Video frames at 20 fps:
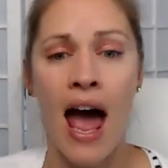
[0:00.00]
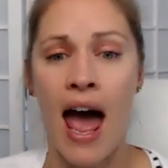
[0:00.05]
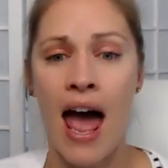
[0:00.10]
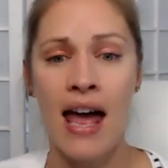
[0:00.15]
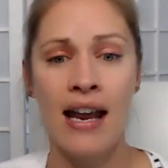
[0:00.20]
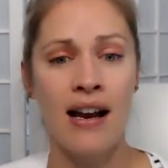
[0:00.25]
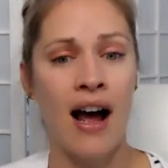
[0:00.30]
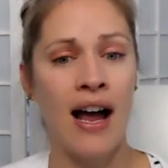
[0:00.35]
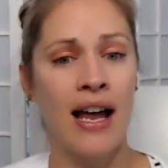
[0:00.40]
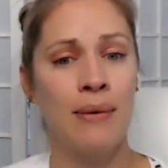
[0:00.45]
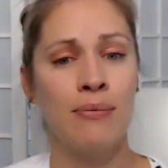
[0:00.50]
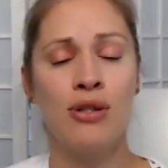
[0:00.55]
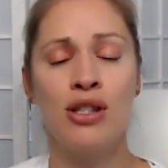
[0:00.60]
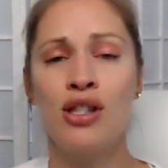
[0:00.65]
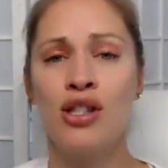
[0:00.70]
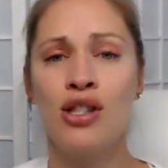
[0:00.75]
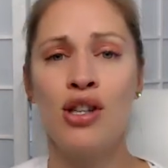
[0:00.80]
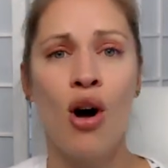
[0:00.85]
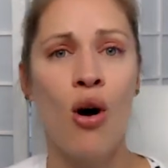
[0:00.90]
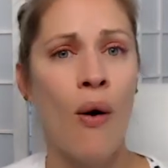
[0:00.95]
And I am
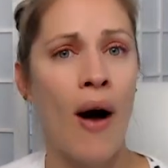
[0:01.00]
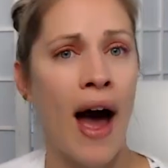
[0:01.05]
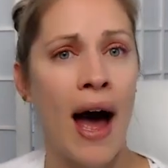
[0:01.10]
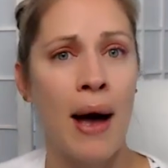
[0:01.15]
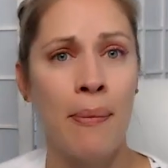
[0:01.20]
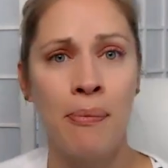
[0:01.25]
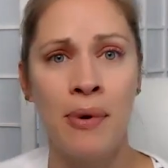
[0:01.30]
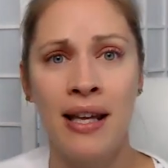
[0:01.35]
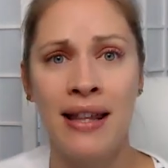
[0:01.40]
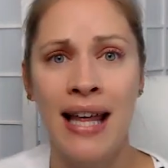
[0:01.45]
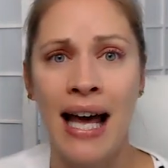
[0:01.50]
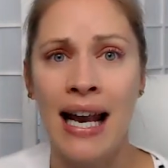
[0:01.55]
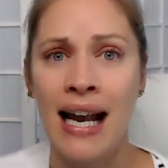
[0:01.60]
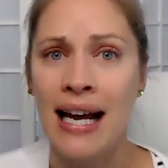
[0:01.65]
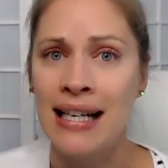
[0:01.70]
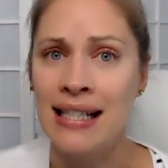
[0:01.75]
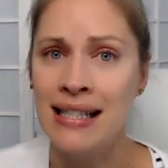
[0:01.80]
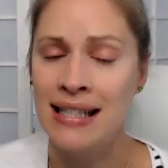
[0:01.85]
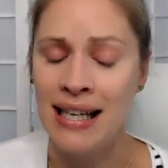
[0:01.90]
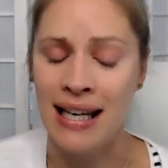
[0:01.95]
so happy that
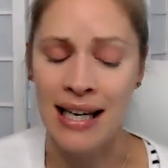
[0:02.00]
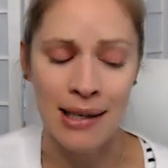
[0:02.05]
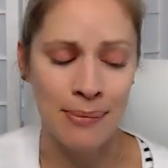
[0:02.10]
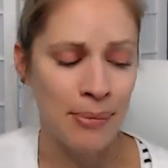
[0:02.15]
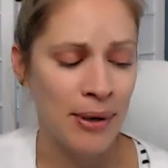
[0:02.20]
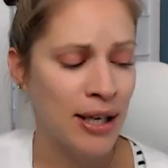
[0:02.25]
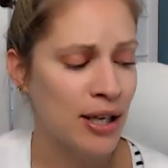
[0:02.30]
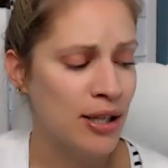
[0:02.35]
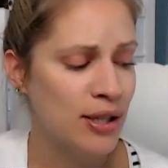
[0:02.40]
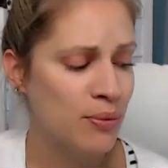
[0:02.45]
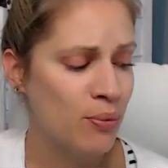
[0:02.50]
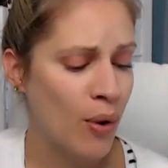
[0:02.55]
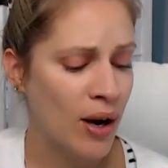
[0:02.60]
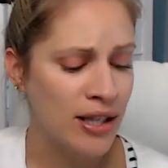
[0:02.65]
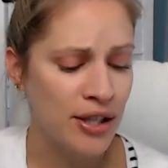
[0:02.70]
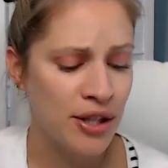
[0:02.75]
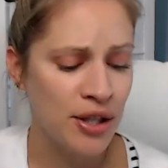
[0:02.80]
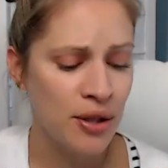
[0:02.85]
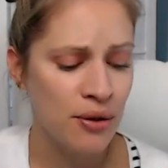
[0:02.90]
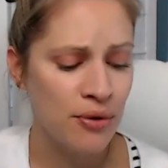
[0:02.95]
I did because
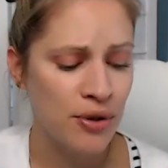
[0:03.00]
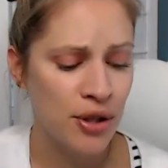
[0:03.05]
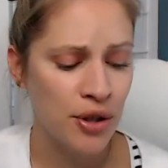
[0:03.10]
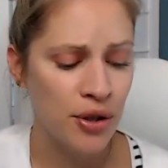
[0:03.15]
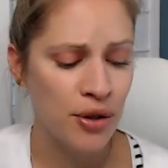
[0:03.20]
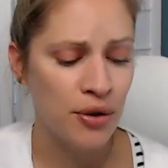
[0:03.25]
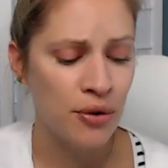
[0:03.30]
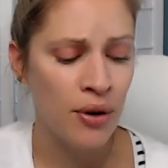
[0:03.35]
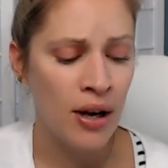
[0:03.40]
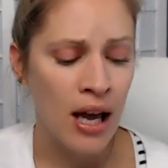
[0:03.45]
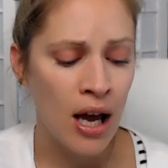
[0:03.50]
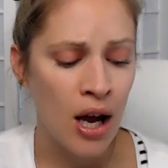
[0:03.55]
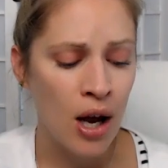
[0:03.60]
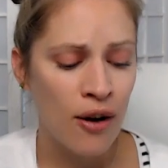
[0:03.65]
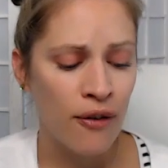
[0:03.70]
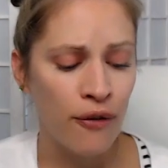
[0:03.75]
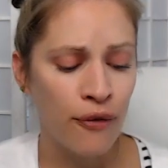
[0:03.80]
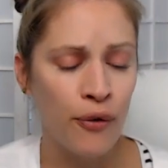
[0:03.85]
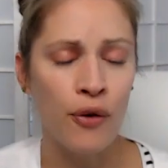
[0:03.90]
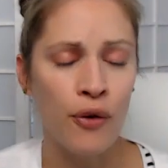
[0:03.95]
once you do
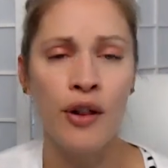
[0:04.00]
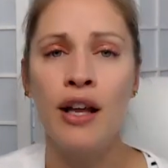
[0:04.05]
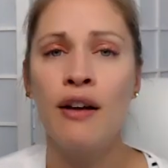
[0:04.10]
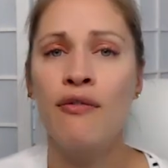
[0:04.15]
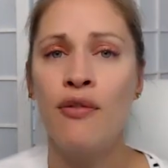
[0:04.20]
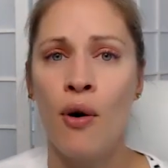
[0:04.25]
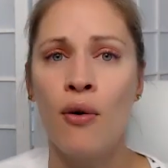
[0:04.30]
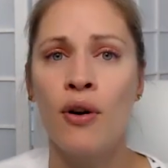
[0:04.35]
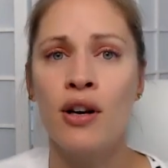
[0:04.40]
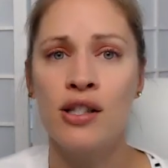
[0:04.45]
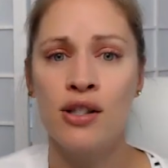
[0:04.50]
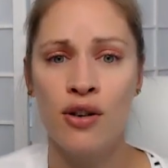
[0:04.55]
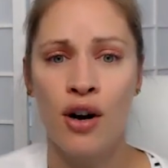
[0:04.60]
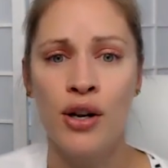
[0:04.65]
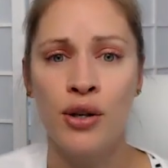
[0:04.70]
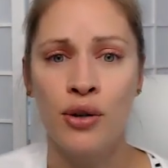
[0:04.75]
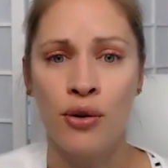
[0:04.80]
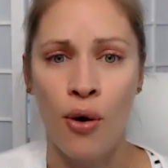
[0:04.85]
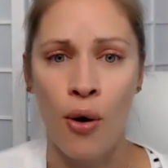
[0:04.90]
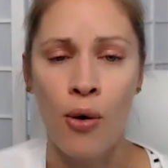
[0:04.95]
fully focused
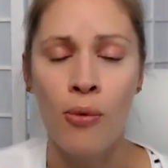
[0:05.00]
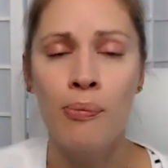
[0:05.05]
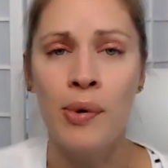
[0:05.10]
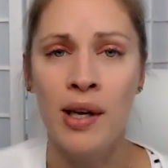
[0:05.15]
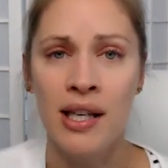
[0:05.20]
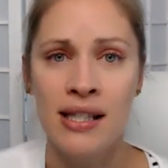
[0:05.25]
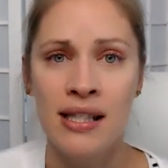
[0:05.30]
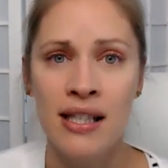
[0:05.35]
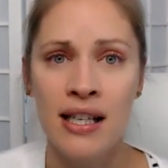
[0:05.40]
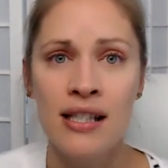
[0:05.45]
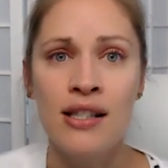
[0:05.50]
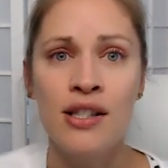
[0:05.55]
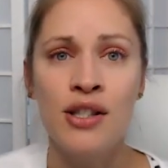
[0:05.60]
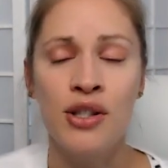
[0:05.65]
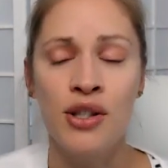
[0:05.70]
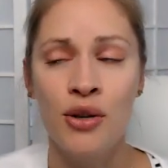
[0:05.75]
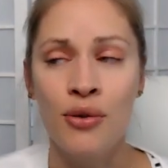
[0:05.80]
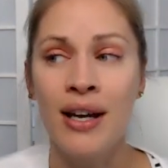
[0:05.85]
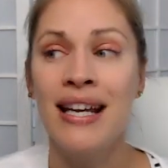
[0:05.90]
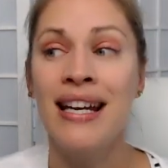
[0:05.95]
on your own business,
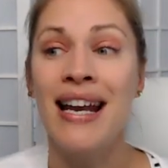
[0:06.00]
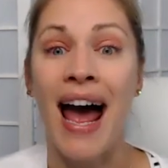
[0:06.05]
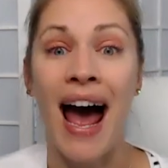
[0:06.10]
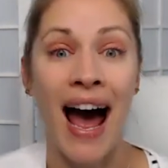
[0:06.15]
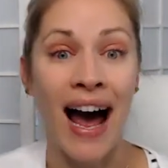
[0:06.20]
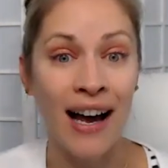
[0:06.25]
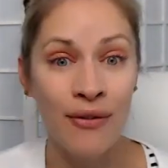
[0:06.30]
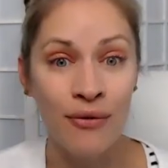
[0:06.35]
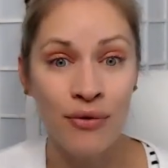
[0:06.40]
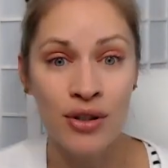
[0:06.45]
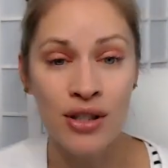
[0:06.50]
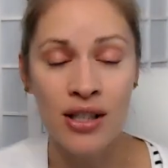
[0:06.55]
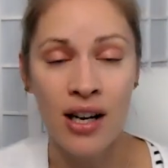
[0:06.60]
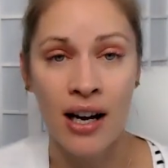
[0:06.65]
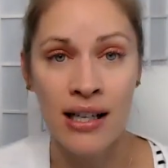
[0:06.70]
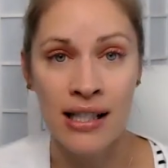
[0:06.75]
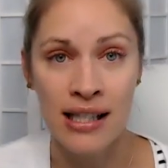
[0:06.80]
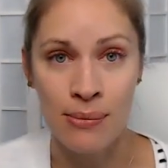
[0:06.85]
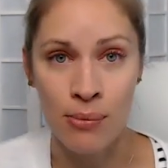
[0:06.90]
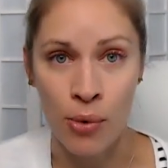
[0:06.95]
you can
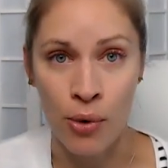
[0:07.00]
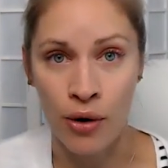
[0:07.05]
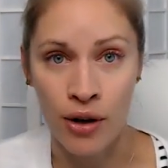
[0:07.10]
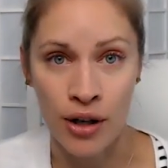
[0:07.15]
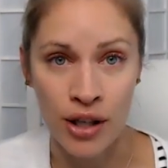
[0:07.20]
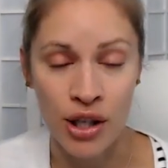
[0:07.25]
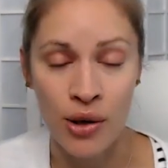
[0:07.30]
advertise more.